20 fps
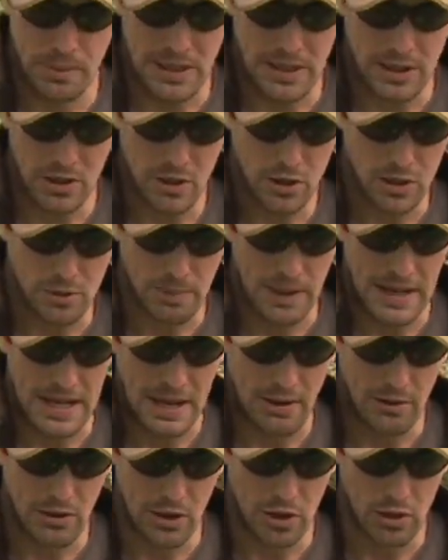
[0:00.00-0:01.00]
to pick your hook bait
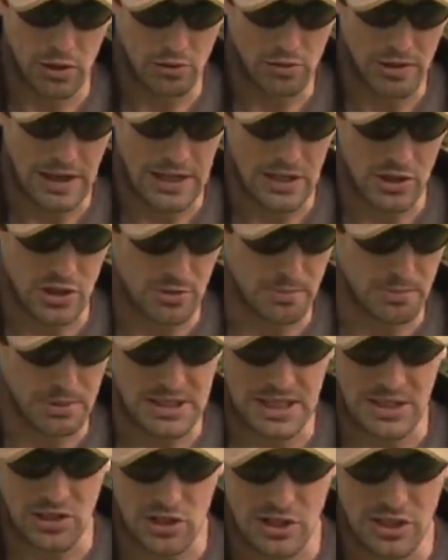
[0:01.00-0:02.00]
out at long range and
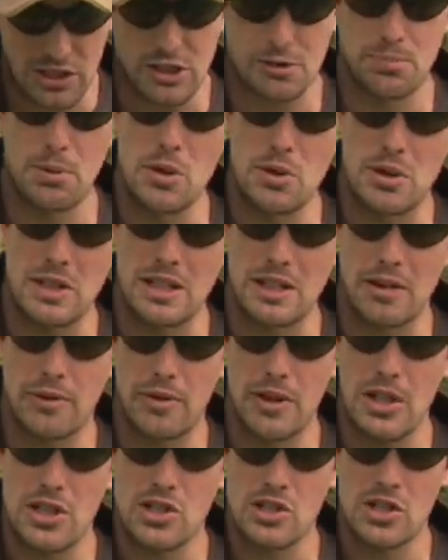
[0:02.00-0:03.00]
potentially spooking the
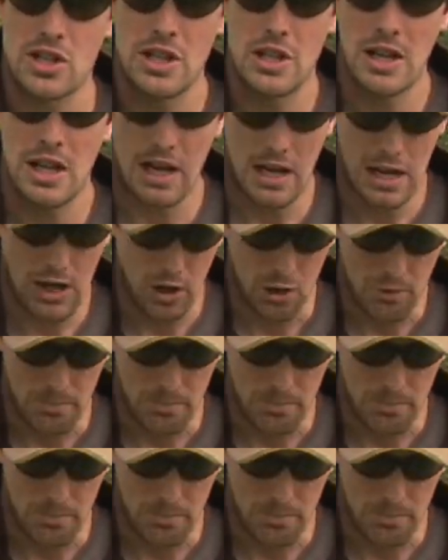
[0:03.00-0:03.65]
fish uh,